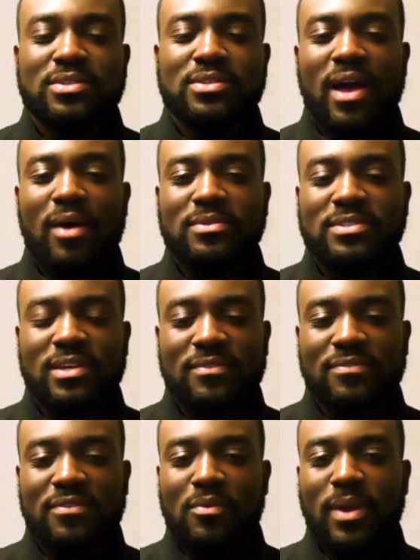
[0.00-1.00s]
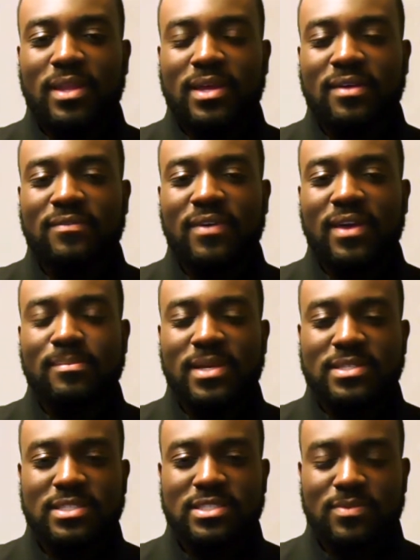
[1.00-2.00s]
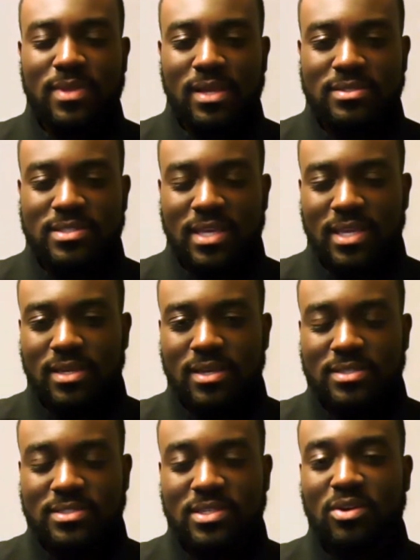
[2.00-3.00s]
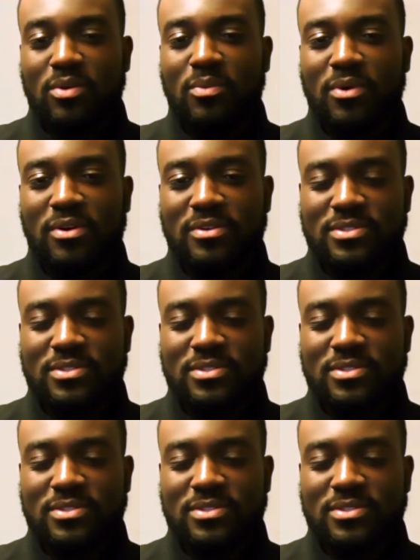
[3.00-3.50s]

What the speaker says: I was looking for a way to convey a message without saying a single word.